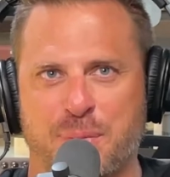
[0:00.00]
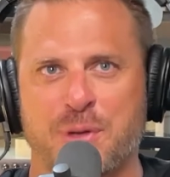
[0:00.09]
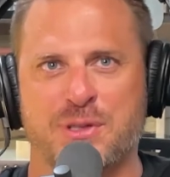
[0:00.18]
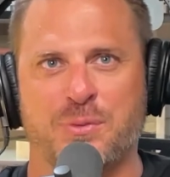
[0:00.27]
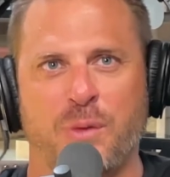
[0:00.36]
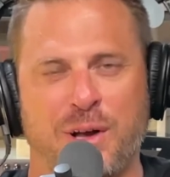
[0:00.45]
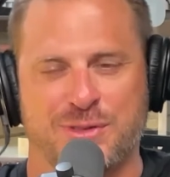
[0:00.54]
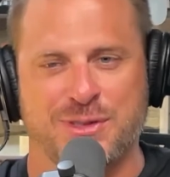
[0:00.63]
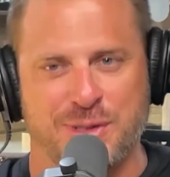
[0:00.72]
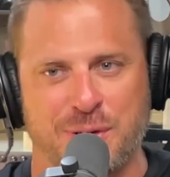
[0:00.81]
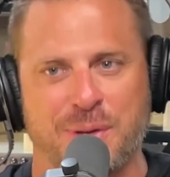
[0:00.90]
person wants
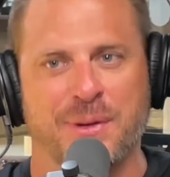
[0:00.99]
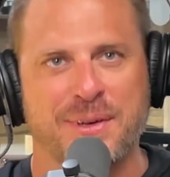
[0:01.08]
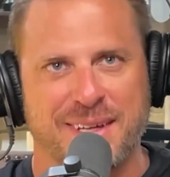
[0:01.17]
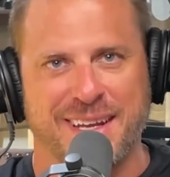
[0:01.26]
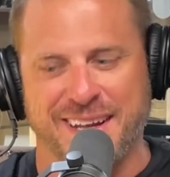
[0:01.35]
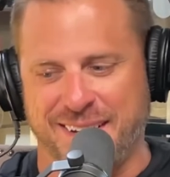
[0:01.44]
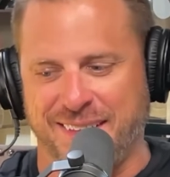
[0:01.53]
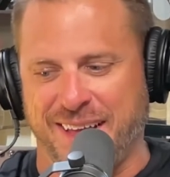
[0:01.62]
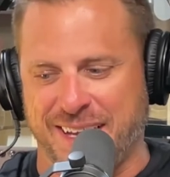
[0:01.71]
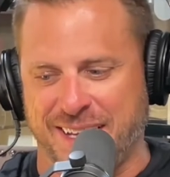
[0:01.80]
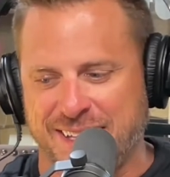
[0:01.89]
to do.
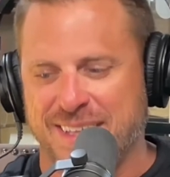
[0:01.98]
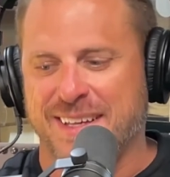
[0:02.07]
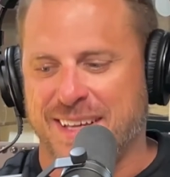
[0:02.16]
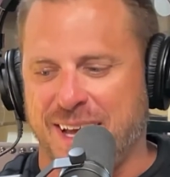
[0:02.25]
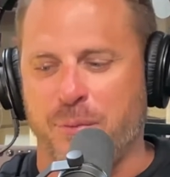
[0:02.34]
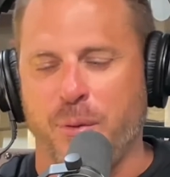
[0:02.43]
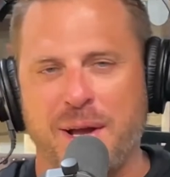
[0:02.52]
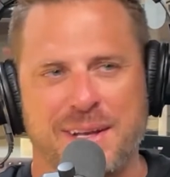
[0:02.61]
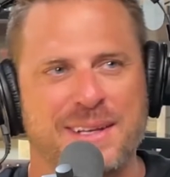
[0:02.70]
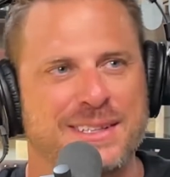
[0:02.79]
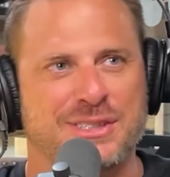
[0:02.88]

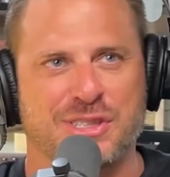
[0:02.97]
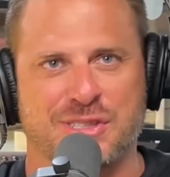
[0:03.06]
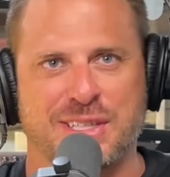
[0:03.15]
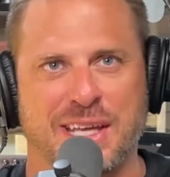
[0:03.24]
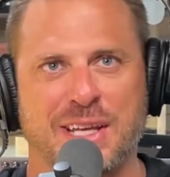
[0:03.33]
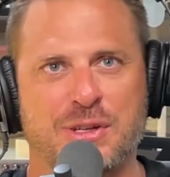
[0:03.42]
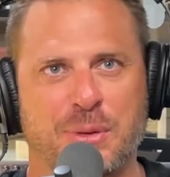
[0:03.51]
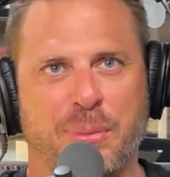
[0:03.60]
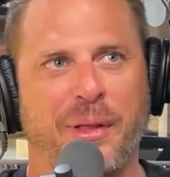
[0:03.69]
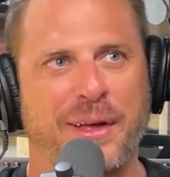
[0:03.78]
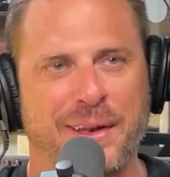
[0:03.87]
What is it, just get in your
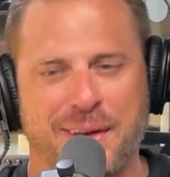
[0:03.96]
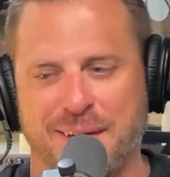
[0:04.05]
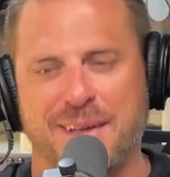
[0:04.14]
blood?